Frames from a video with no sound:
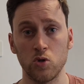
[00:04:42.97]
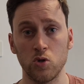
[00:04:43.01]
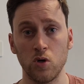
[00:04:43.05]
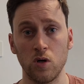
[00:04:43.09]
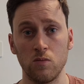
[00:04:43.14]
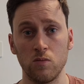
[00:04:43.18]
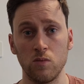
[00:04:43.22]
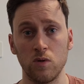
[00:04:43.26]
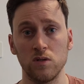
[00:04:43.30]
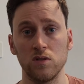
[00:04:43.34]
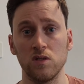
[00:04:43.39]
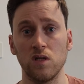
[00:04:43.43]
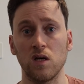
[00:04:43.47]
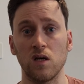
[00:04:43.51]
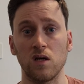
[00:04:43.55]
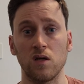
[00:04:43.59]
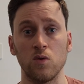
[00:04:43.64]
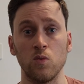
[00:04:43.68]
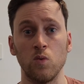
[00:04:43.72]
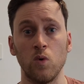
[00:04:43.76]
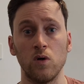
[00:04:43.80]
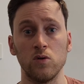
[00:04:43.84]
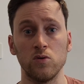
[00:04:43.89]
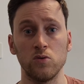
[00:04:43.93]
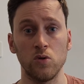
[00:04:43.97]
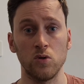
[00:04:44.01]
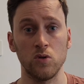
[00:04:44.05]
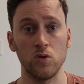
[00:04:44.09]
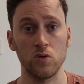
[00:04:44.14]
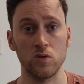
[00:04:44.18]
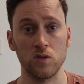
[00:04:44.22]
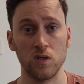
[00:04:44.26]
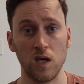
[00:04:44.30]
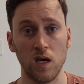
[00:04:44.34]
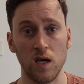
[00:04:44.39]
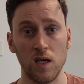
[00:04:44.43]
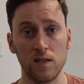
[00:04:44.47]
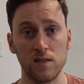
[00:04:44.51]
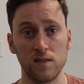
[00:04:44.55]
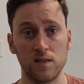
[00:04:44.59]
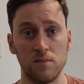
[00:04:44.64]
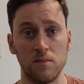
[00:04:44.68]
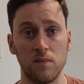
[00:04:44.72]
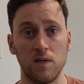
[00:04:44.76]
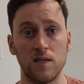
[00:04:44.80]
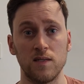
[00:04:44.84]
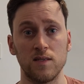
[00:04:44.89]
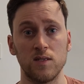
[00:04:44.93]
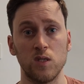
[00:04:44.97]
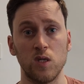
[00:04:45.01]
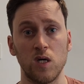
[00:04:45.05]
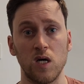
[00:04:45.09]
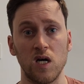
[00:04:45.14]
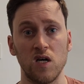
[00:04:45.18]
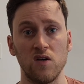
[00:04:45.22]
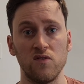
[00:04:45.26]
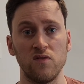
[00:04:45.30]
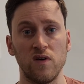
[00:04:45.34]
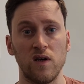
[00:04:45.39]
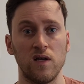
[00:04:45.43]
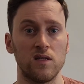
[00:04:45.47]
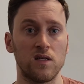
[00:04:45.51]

someone that wants to use SMR drive